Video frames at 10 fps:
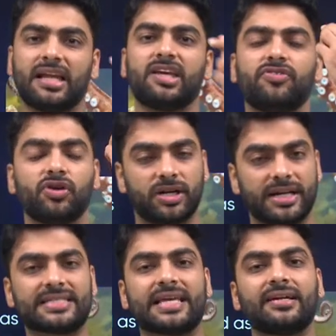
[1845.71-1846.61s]
I'll give you
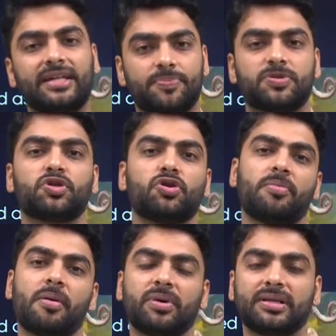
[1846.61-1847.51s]
tricks and tips to
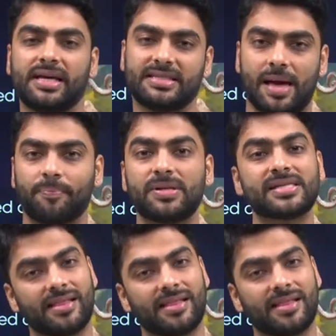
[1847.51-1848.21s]
remember the examples